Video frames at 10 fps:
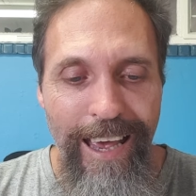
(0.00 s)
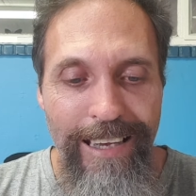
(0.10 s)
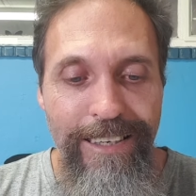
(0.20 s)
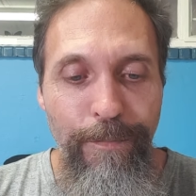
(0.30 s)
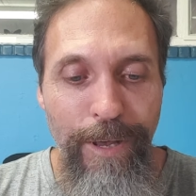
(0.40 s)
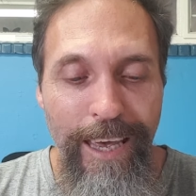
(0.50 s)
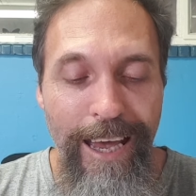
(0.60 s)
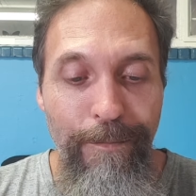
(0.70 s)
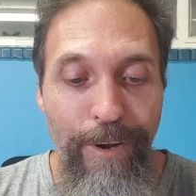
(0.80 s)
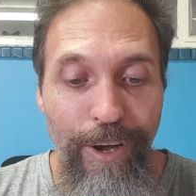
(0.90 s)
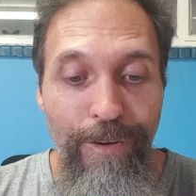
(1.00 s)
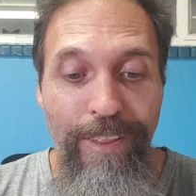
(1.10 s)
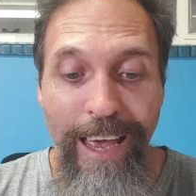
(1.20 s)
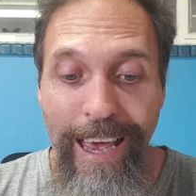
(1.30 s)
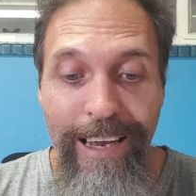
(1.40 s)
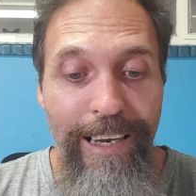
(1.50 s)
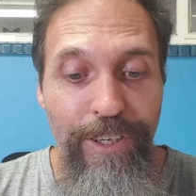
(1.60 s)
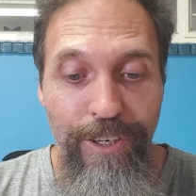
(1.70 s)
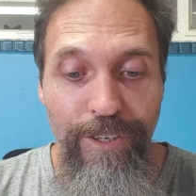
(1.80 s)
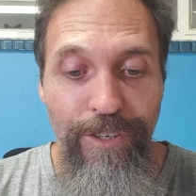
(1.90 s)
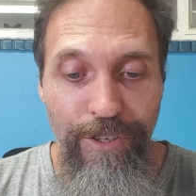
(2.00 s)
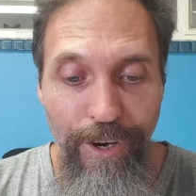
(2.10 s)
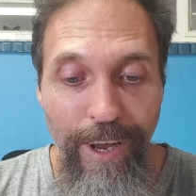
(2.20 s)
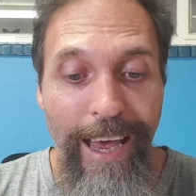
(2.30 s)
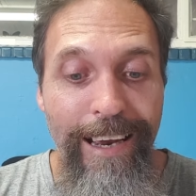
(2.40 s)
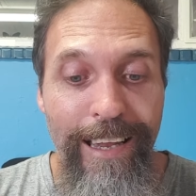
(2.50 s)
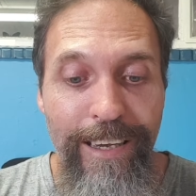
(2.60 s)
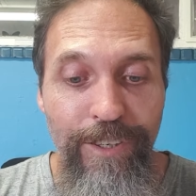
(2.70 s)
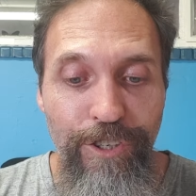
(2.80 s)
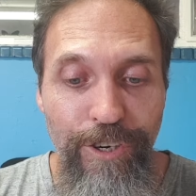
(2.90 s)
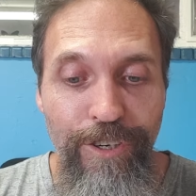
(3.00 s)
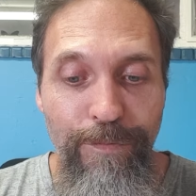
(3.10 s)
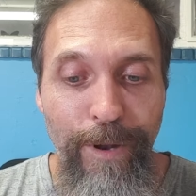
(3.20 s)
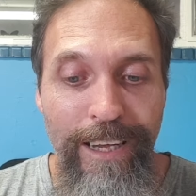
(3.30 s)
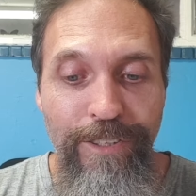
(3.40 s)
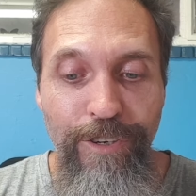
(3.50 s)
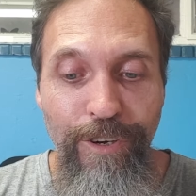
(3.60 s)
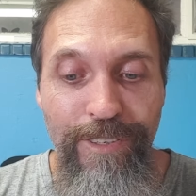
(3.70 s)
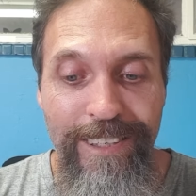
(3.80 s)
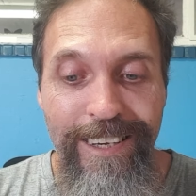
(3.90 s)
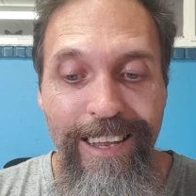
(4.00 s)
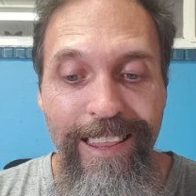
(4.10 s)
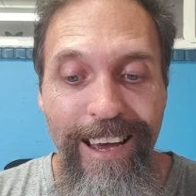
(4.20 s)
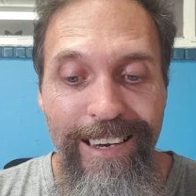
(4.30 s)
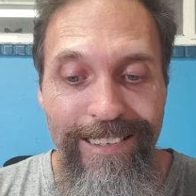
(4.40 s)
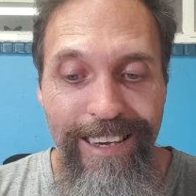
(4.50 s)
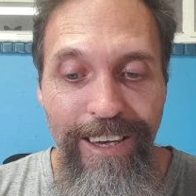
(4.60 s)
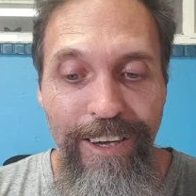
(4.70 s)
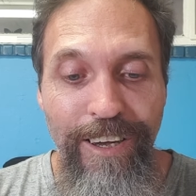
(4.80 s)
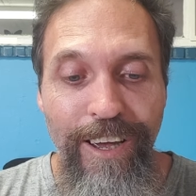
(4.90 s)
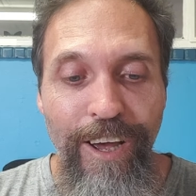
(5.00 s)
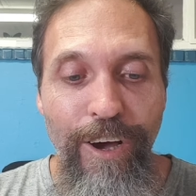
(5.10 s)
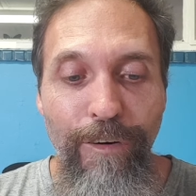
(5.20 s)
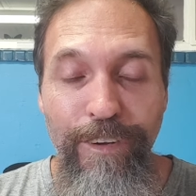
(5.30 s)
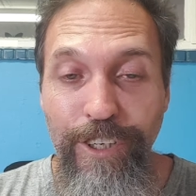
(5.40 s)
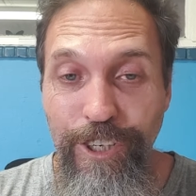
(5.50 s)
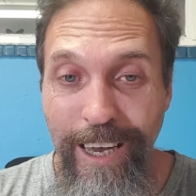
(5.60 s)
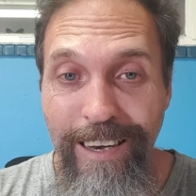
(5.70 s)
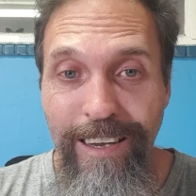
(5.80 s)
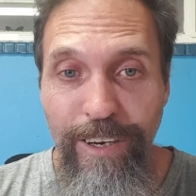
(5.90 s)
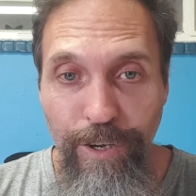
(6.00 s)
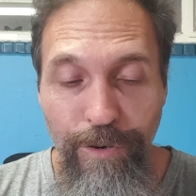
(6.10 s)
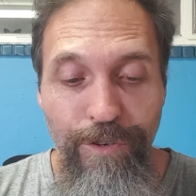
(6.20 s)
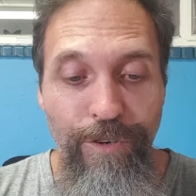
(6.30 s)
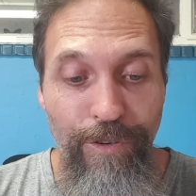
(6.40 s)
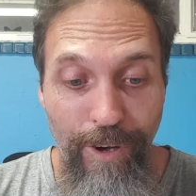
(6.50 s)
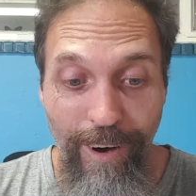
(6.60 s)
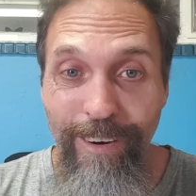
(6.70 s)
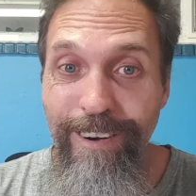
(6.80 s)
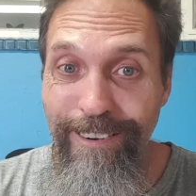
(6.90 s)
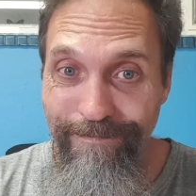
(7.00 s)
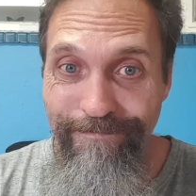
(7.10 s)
As it became known, the Anglican Church, Anglican Church plans to consider the idea of a gender neutral God.